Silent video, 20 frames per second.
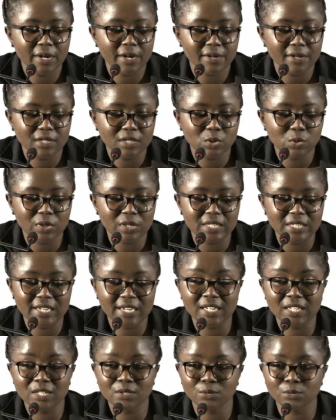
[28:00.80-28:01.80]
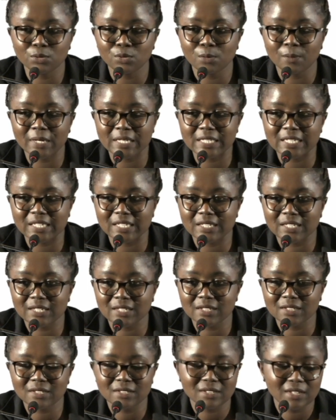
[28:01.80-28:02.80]
we are in 28 Huduma
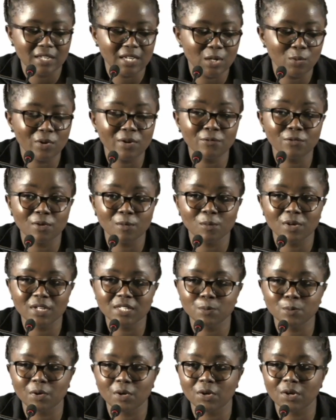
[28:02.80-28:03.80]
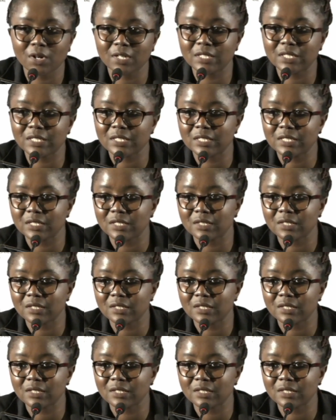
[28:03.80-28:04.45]
centers. Anyone from West Pokot?